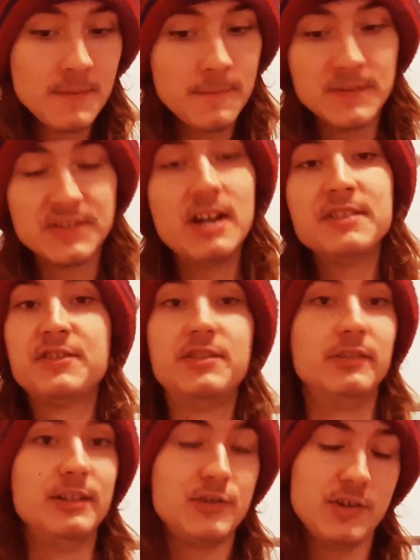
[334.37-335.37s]
The sauce is
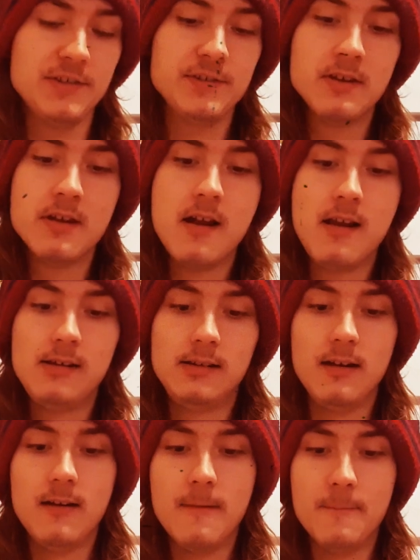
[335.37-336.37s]
delicious,
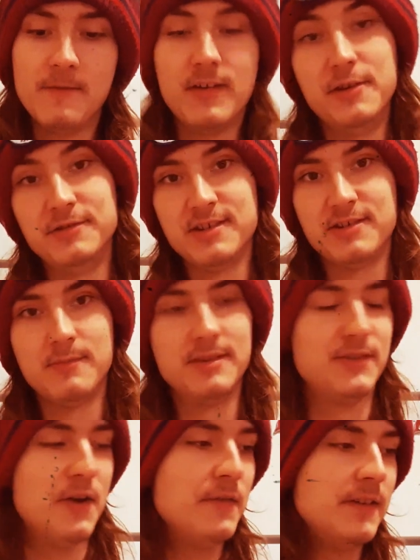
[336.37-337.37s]
if I do say so
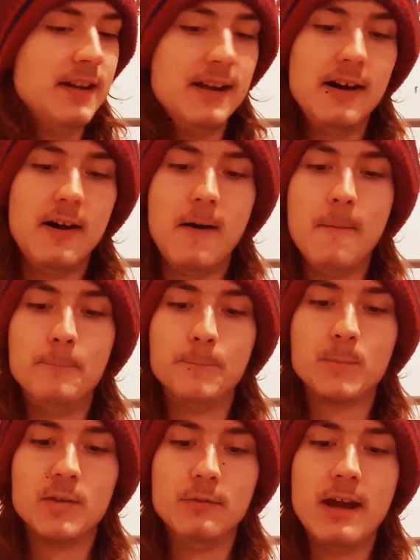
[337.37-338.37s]
myself.
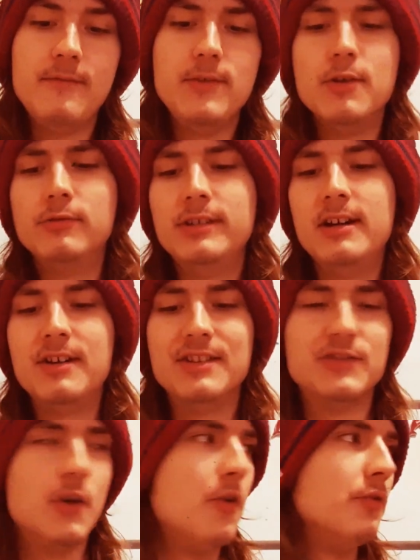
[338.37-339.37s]
The ravioli on
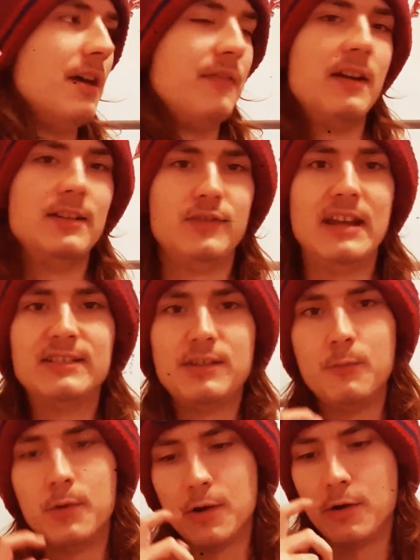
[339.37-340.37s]
its own, I
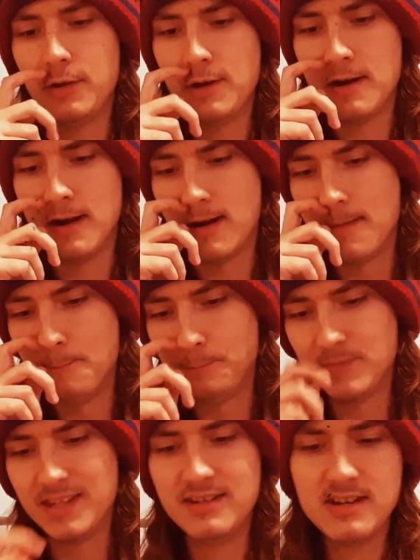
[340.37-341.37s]
tasted one earlier,
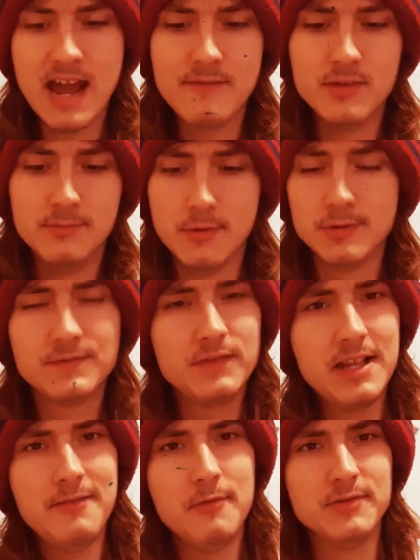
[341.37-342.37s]
didn't have the most
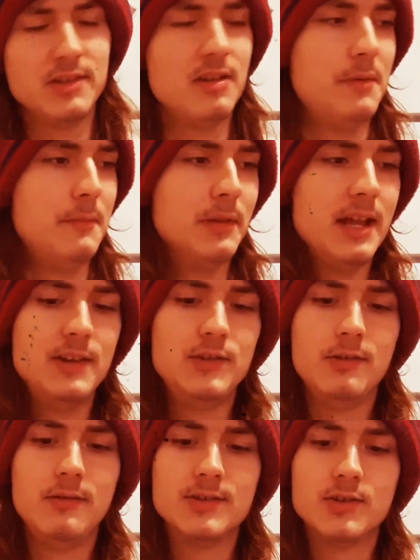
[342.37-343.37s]
flavor. It was a little bit bland
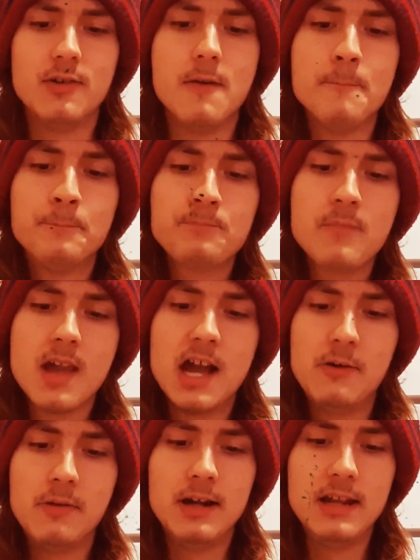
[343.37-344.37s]
to it, so
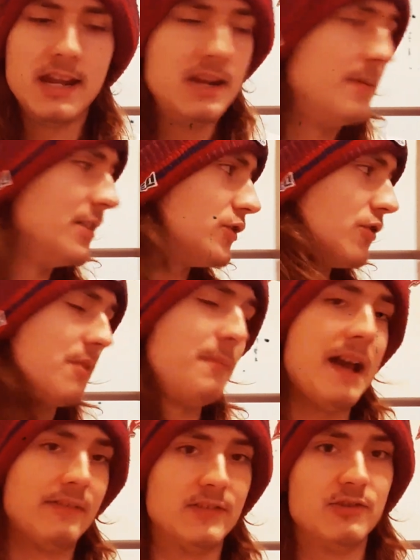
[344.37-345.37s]
I had to make sure to
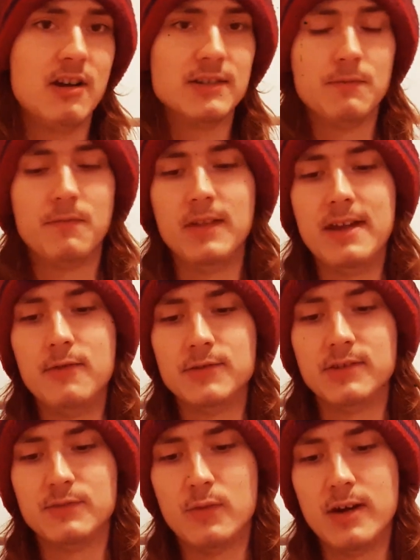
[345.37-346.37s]
pack the sauce with flavor.
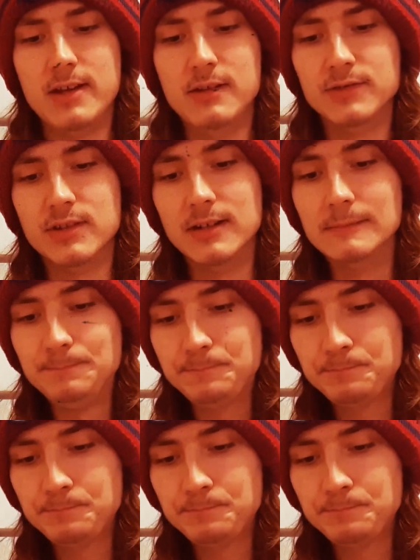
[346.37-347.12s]
So that's why I used the